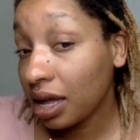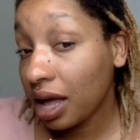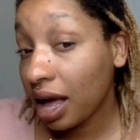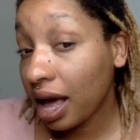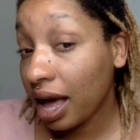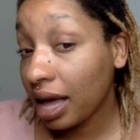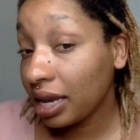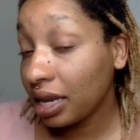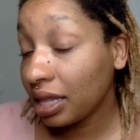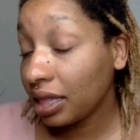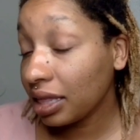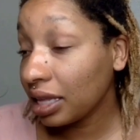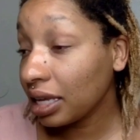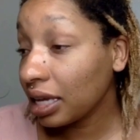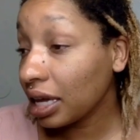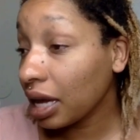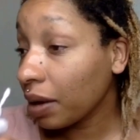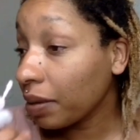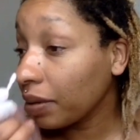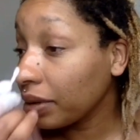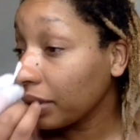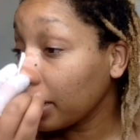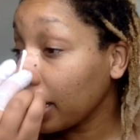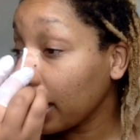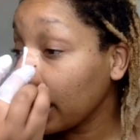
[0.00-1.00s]
I didn't think I
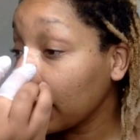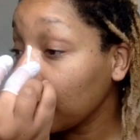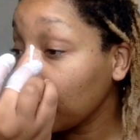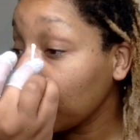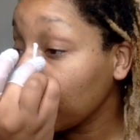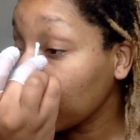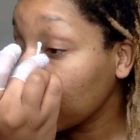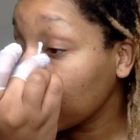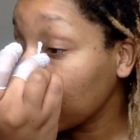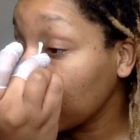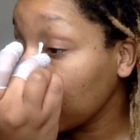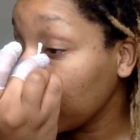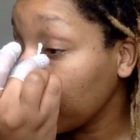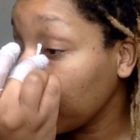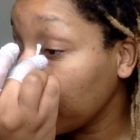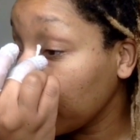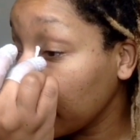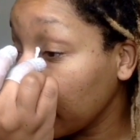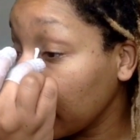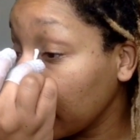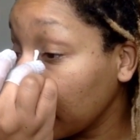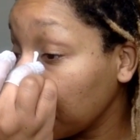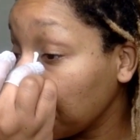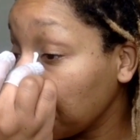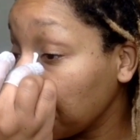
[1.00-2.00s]
would like using it, but
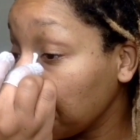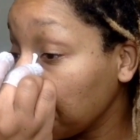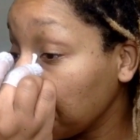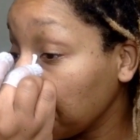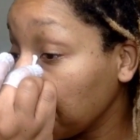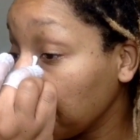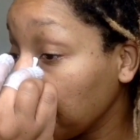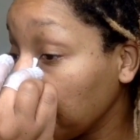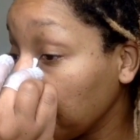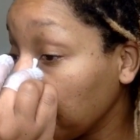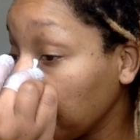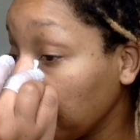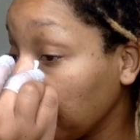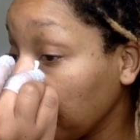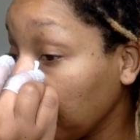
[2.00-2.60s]
I do.